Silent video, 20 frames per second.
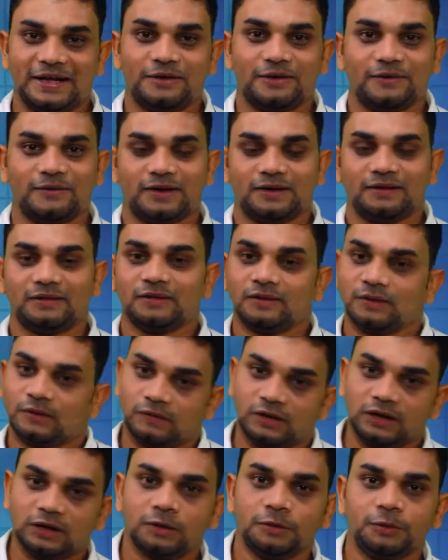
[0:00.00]
everyone,
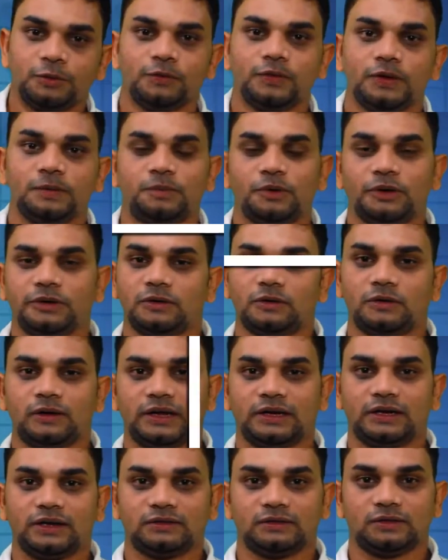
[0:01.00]
welcome to Winpoint
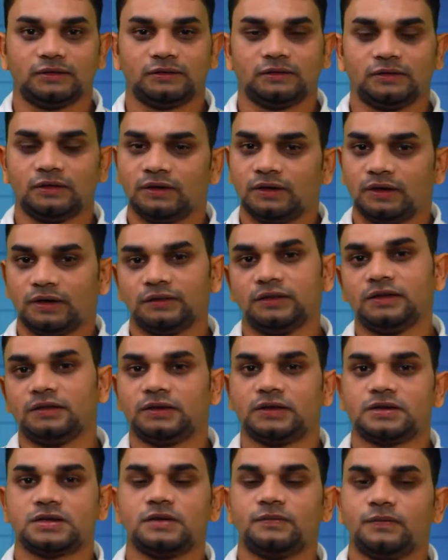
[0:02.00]
online classes. In this
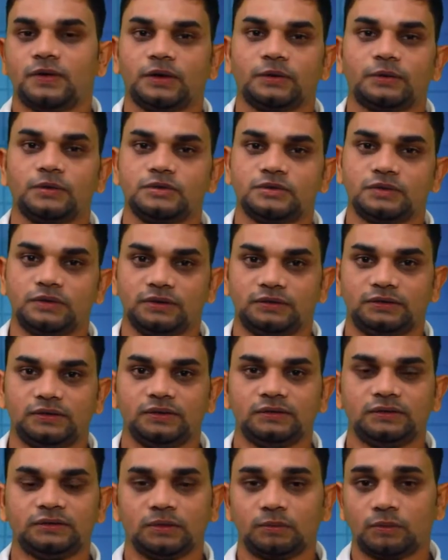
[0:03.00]
session, we are going to
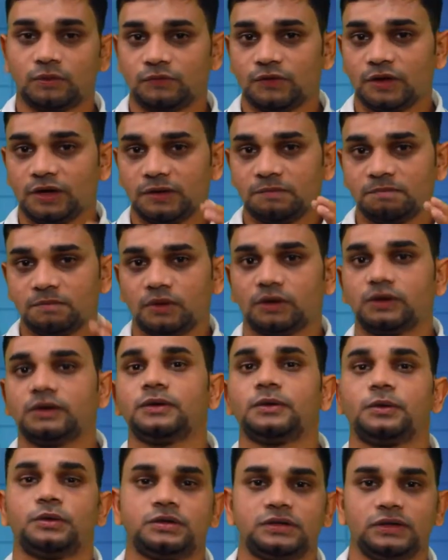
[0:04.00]
discuss some of the
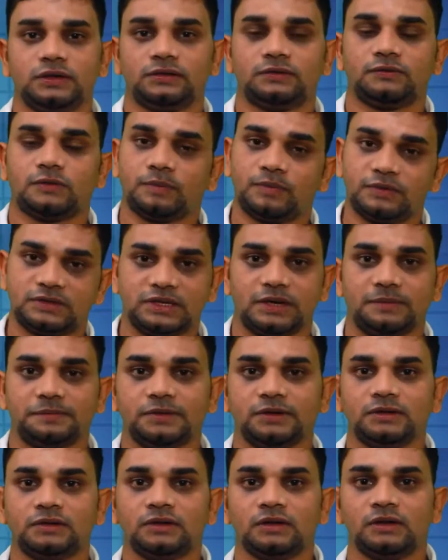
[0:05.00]
important questions from the
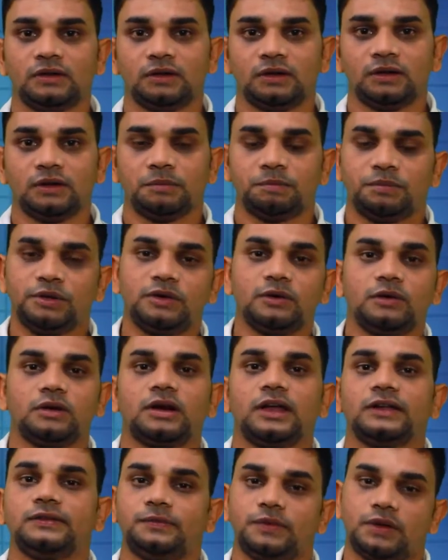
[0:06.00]
chapter Periodic
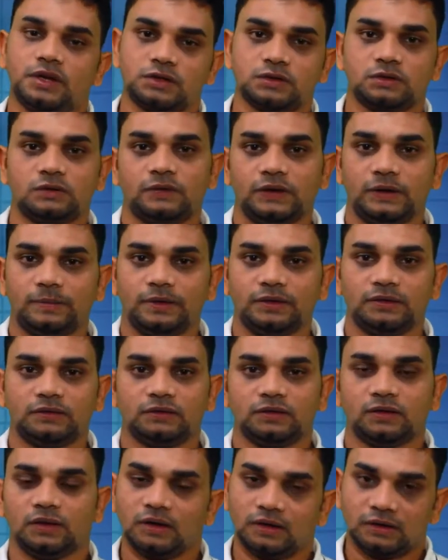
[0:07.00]
Classification of
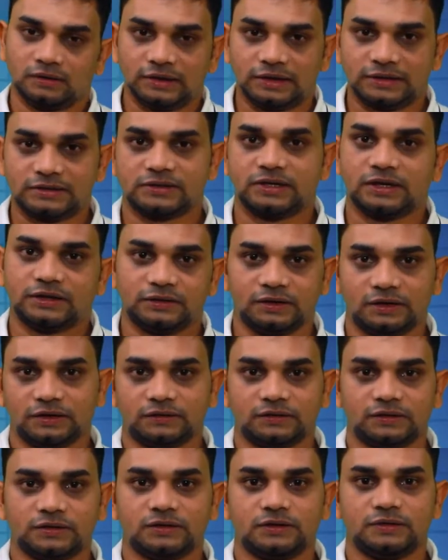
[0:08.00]
Elements. Let's start the
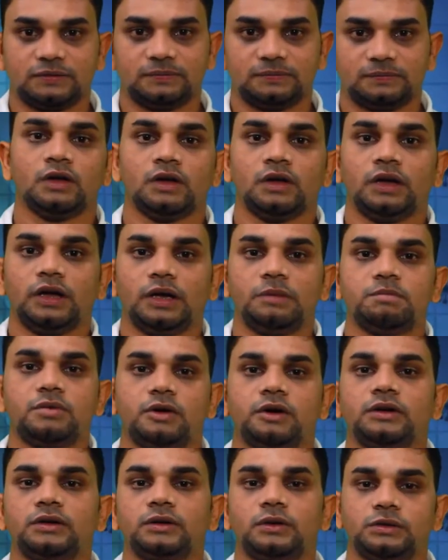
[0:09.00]
discussion.
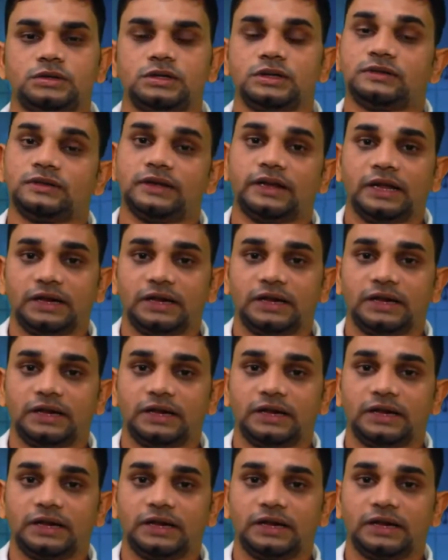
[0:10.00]
Important questions and